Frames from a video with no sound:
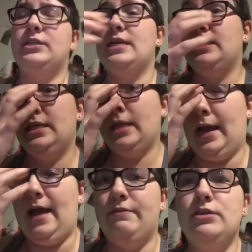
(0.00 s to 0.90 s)
They see that
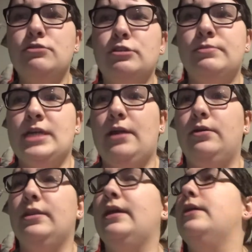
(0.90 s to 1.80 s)
I have a YouTube channel
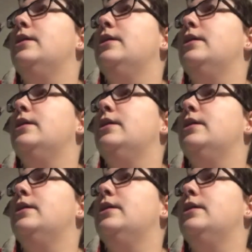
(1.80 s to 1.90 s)
and they